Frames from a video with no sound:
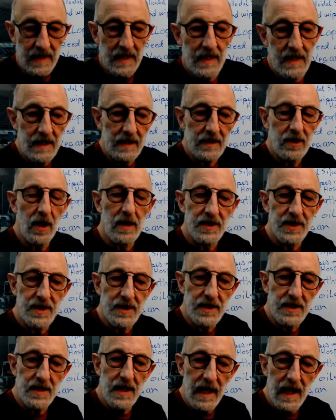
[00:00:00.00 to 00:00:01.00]
It
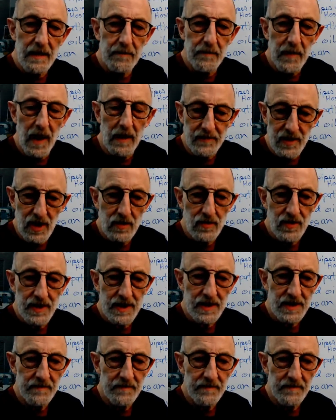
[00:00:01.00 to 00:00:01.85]
causes apoptosis.